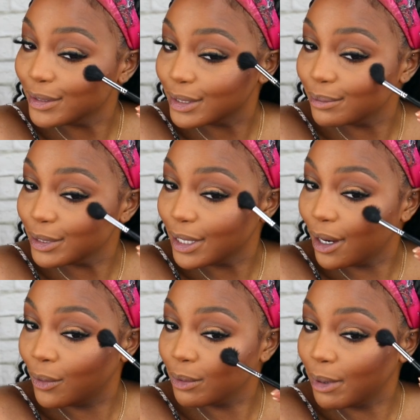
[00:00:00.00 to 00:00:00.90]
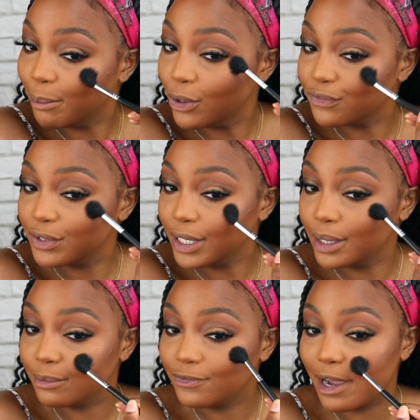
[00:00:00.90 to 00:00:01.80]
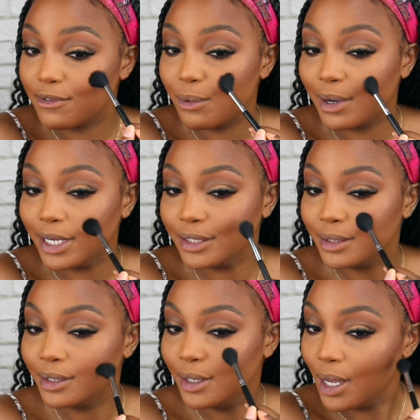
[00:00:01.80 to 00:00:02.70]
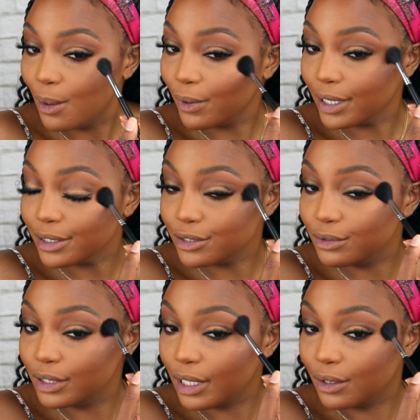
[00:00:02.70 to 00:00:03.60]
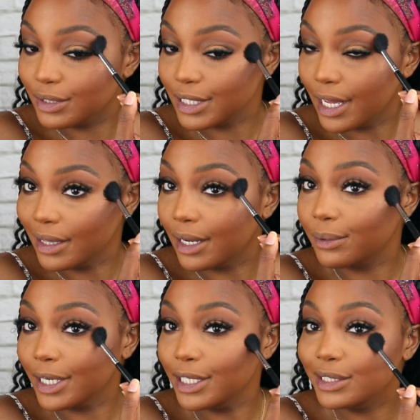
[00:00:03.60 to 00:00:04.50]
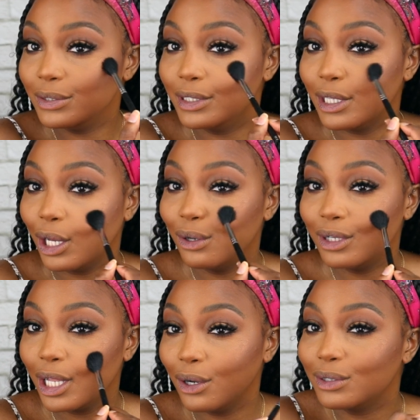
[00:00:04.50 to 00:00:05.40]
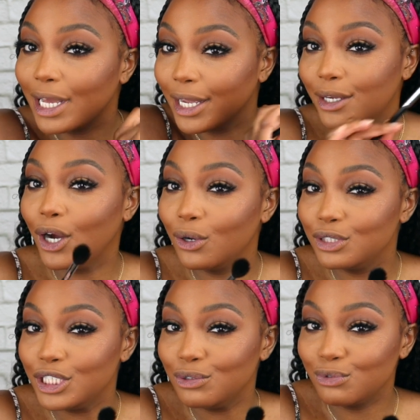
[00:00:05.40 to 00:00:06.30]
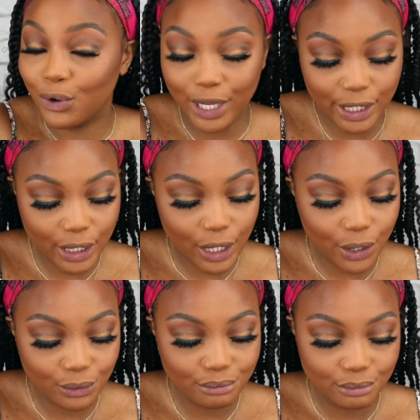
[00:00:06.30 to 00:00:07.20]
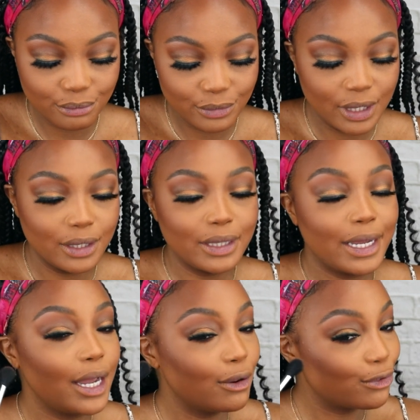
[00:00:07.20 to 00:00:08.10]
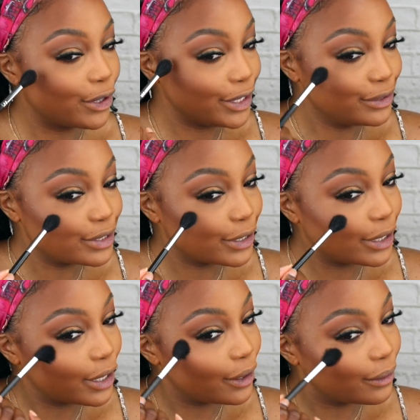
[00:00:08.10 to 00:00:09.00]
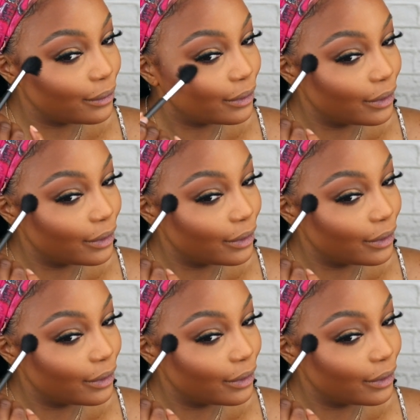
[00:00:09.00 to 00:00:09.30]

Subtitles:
just gonna put that on with my Morphe M501. We're gonna do glow today. Like, we're gonna do glow, like OG Roy glow. Like how Roy used to glow.